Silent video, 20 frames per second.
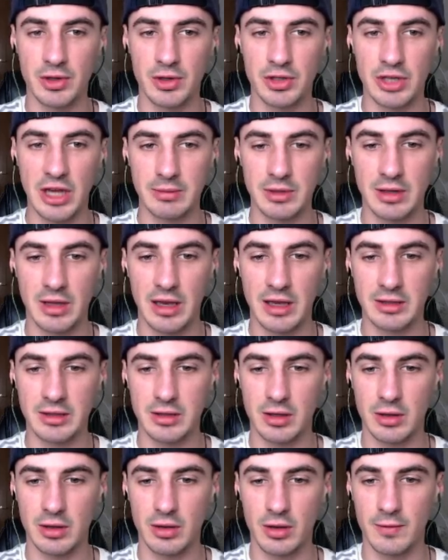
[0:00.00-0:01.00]
chapter there,
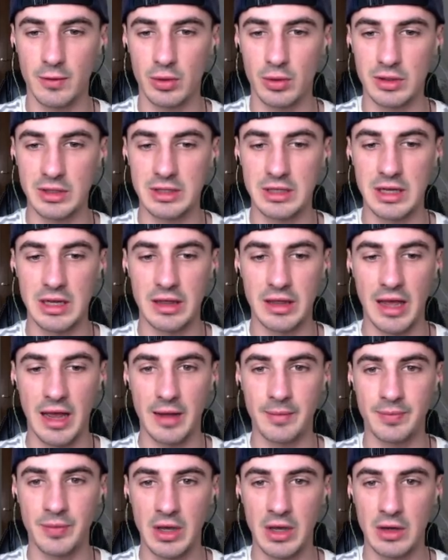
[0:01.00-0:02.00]
so looking forward to seeing
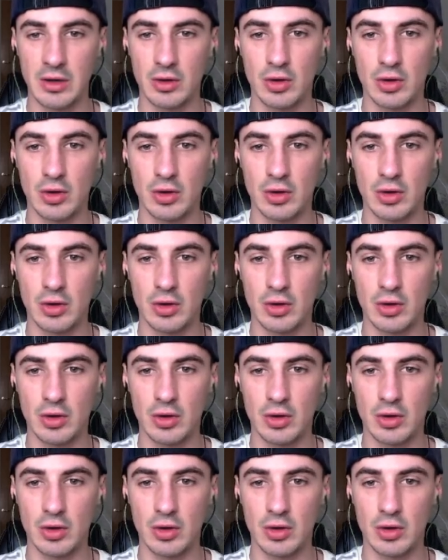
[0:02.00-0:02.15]
that,